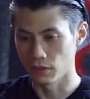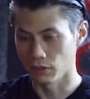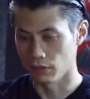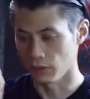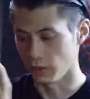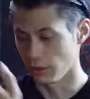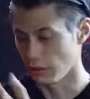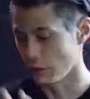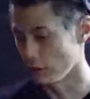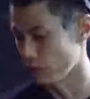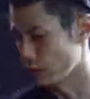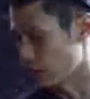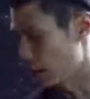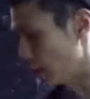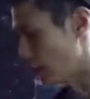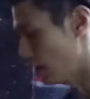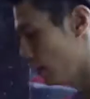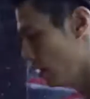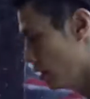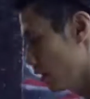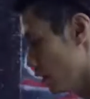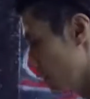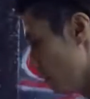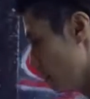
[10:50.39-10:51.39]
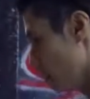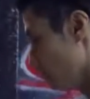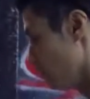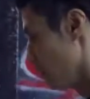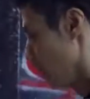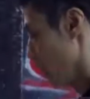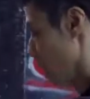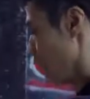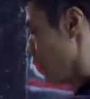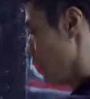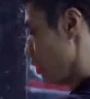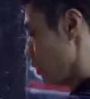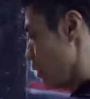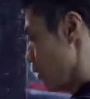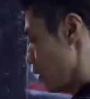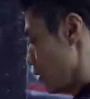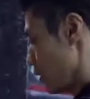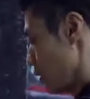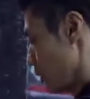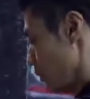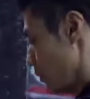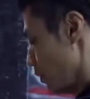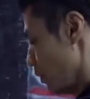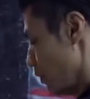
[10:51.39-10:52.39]
So on the other side,
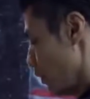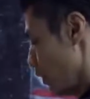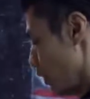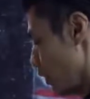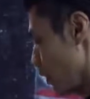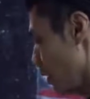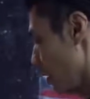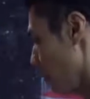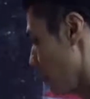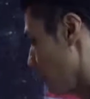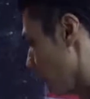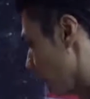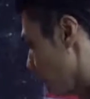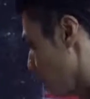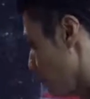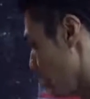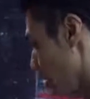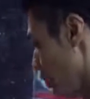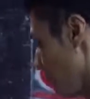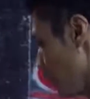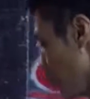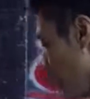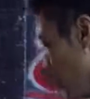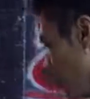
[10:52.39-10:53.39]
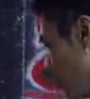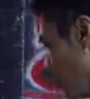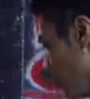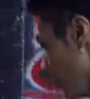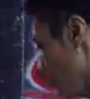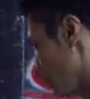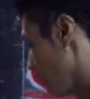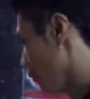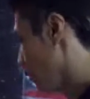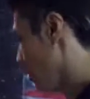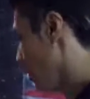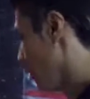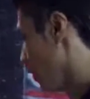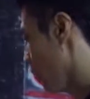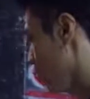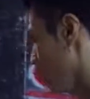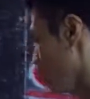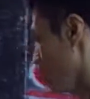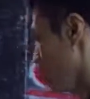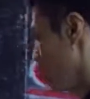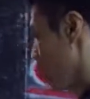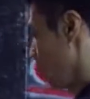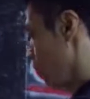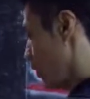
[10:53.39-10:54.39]
similar thing, you have to draw a triangle in front of
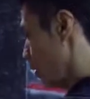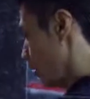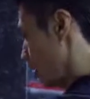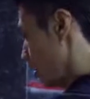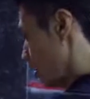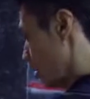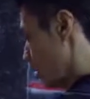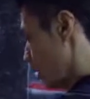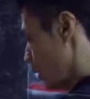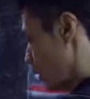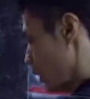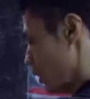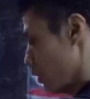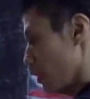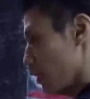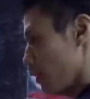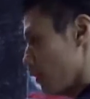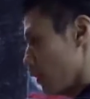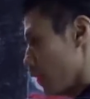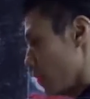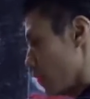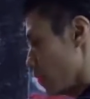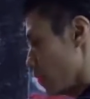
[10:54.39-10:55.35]
you and they'll